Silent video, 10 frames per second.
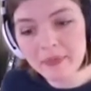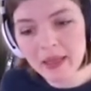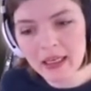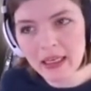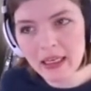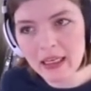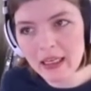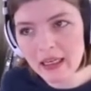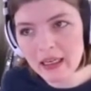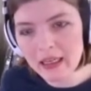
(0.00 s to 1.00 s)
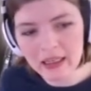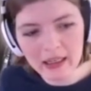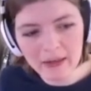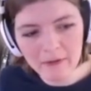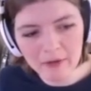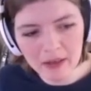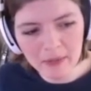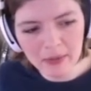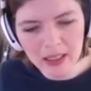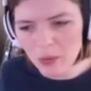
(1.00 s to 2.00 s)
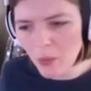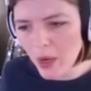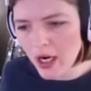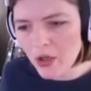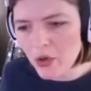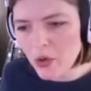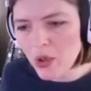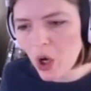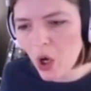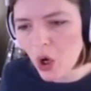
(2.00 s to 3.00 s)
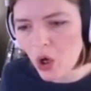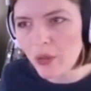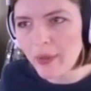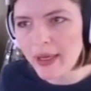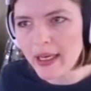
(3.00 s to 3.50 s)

Anything fun planned? Why are you going all the way